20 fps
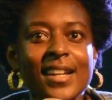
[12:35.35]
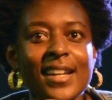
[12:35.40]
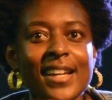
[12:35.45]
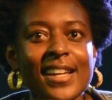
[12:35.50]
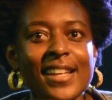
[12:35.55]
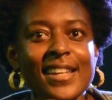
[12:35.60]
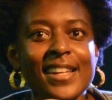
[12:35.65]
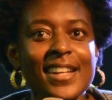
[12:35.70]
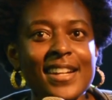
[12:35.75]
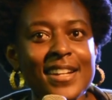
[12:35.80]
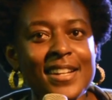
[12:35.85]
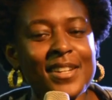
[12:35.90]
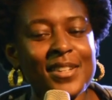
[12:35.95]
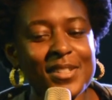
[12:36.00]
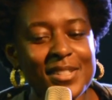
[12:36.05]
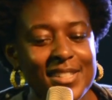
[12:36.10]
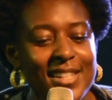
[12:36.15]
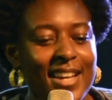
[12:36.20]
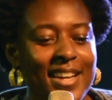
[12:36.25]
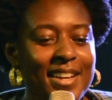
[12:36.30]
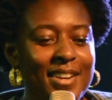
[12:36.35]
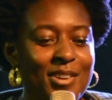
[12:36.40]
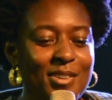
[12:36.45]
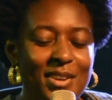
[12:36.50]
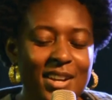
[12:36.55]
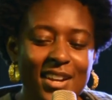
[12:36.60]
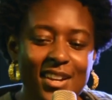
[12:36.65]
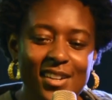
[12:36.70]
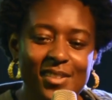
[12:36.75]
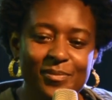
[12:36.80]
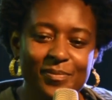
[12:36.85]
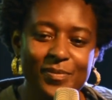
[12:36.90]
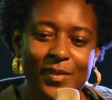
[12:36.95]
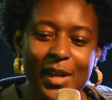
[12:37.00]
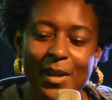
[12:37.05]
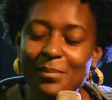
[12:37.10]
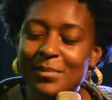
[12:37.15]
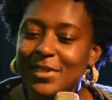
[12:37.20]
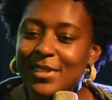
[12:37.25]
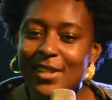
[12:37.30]
And then he was like, okay,
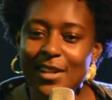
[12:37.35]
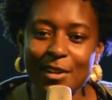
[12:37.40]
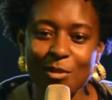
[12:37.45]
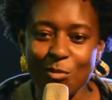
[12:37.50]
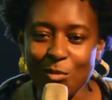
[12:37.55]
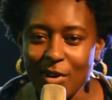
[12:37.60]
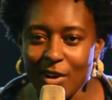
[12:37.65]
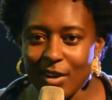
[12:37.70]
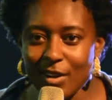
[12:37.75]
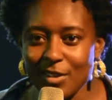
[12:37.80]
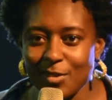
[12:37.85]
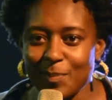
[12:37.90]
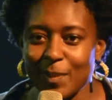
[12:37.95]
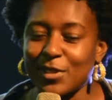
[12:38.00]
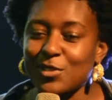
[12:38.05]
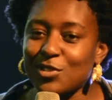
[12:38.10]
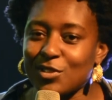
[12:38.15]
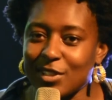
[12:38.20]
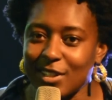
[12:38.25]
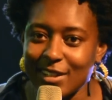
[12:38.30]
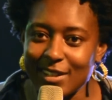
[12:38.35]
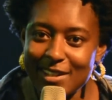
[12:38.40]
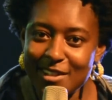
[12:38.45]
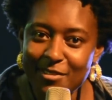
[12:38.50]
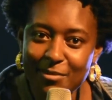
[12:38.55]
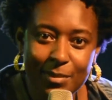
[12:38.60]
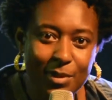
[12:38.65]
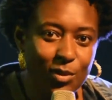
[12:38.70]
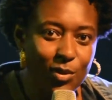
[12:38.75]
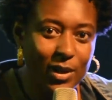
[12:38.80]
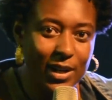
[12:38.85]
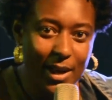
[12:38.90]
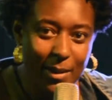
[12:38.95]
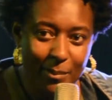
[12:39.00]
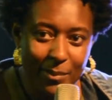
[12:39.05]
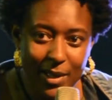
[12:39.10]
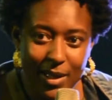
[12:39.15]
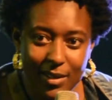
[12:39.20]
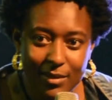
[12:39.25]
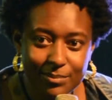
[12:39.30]
I'm still at work, but you can leave me your
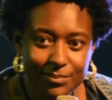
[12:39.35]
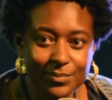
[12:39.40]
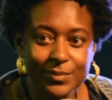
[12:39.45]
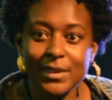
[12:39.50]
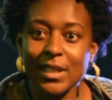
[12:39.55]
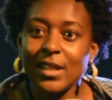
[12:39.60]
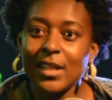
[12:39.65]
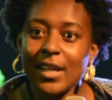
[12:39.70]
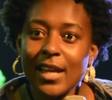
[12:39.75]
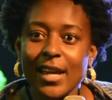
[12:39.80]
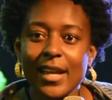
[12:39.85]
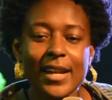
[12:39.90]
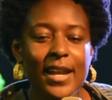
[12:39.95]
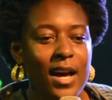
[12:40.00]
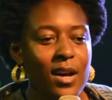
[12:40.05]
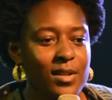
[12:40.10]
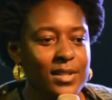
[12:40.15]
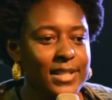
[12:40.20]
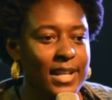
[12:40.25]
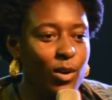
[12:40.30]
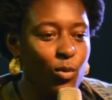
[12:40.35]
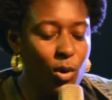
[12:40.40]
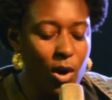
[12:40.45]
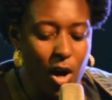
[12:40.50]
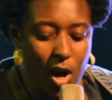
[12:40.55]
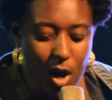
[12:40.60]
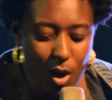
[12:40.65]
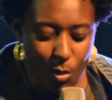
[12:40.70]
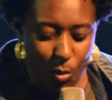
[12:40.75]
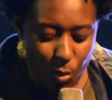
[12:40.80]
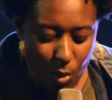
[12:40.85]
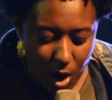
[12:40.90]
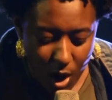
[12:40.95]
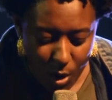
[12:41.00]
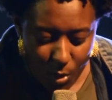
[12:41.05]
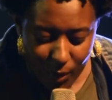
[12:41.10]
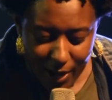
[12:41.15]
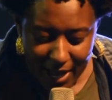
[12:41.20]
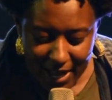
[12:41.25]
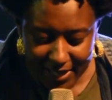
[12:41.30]
number. And I was like,
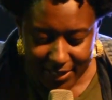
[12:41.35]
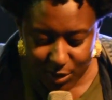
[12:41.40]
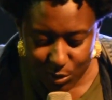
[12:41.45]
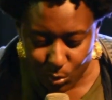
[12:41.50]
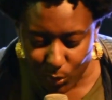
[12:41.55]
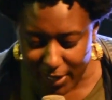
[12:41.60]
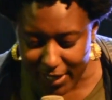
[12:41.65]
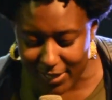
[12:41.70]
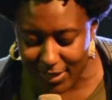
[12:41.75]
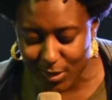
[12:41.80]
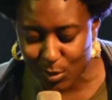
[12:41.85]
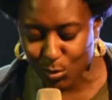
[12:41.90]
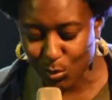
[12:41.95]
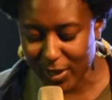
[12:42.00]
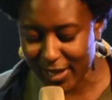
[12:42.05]
whoa, wait.